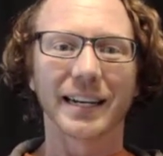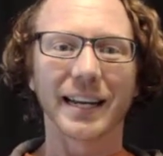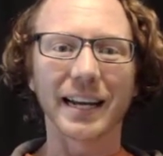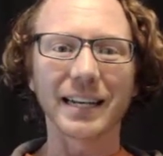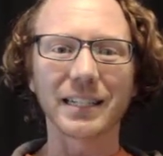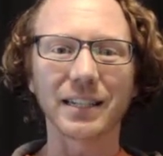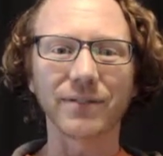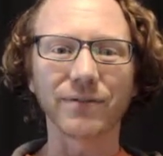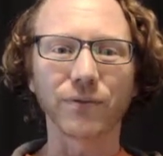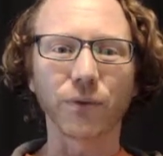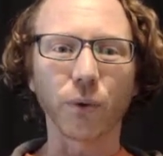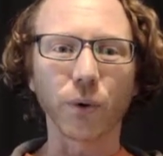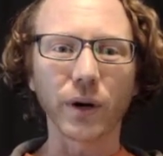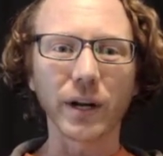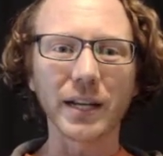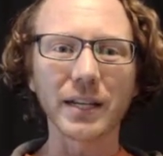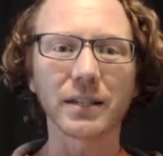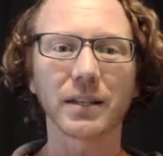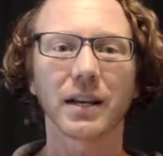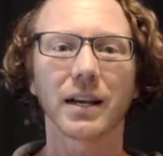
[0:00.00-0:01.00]

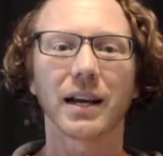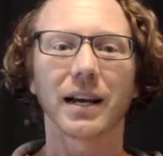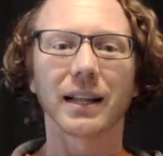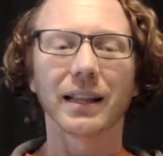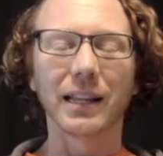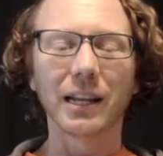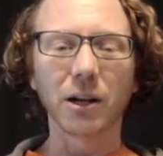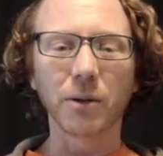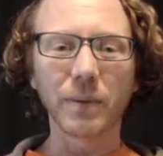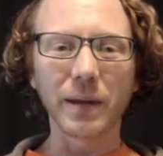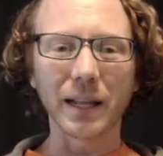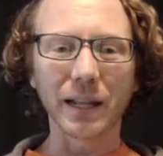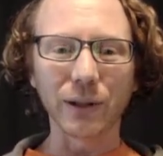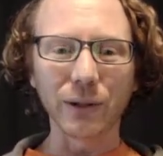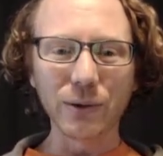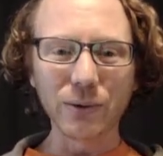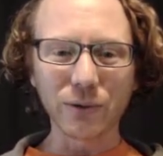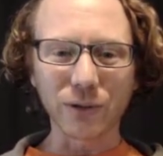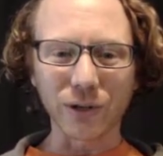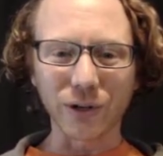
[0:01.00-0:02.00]
1940s, a little bit
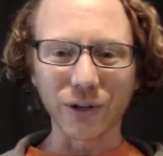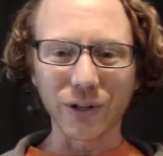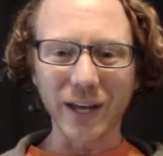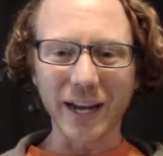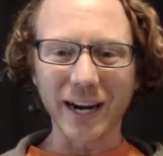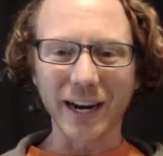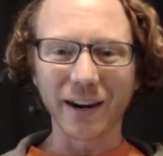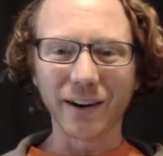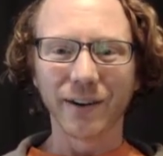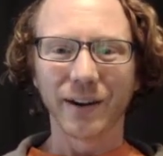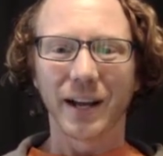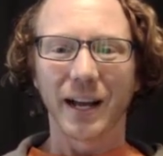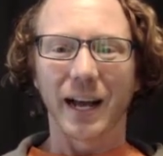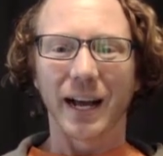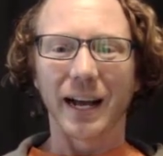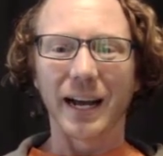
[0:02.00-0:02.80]
looser there.